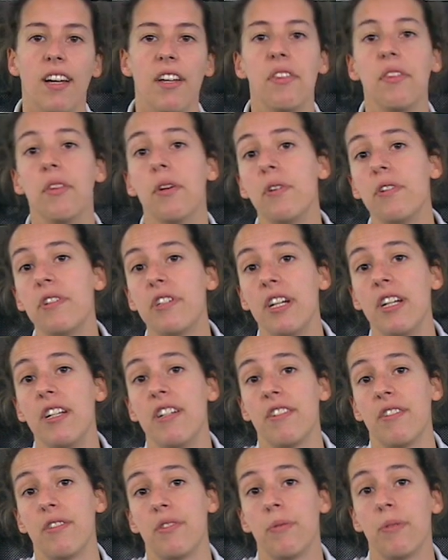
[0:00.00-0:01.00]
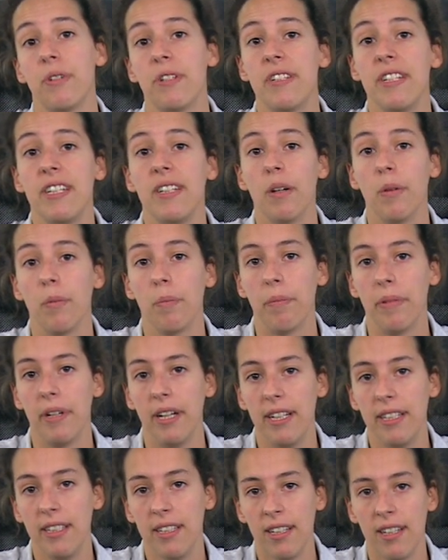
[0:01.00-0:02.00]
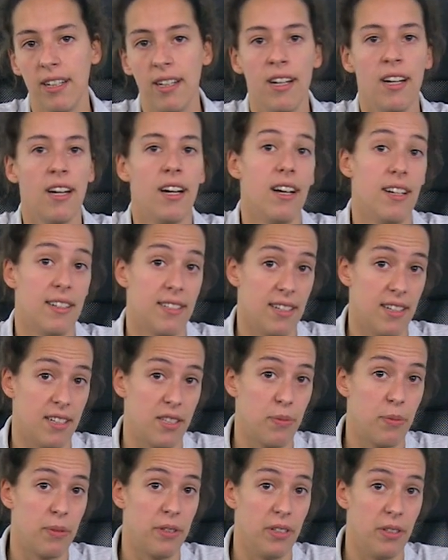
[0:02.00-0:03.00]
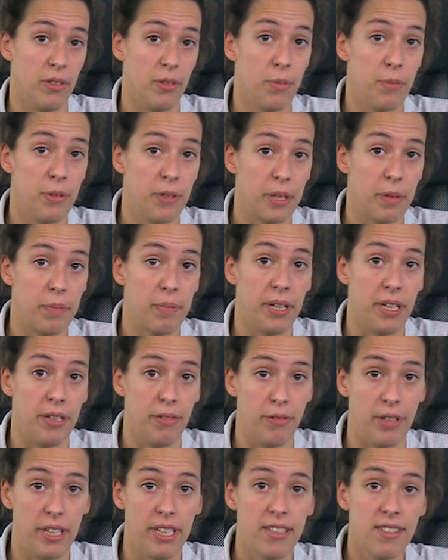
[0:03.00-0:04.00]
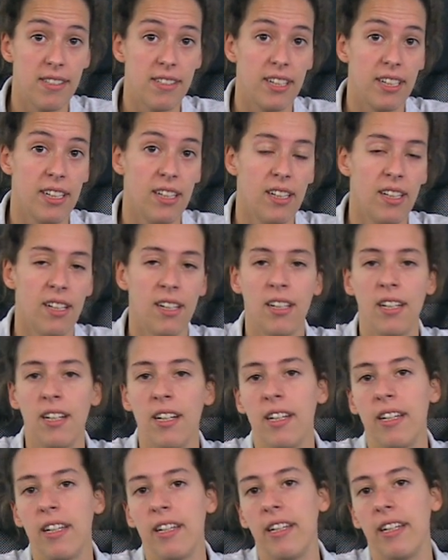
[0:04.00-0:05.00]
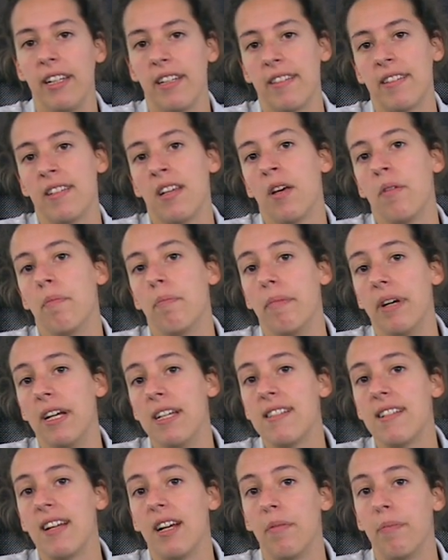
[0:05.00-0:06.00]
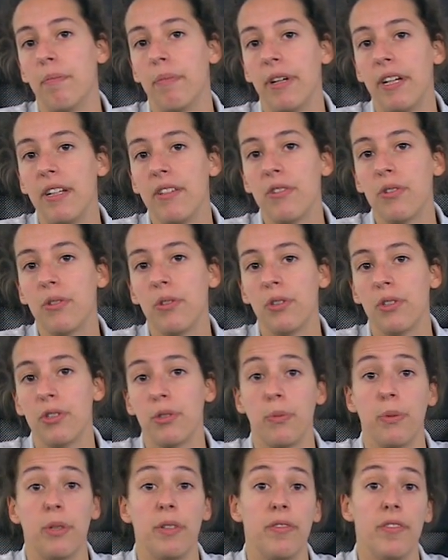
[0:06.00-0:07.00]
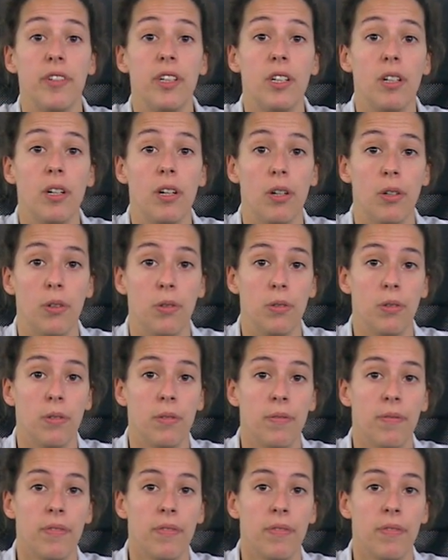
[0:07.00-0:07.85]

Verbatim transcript: No changes were seen on pain, assessed with a numeric pain rating scale, yet baseline pain scores were very low,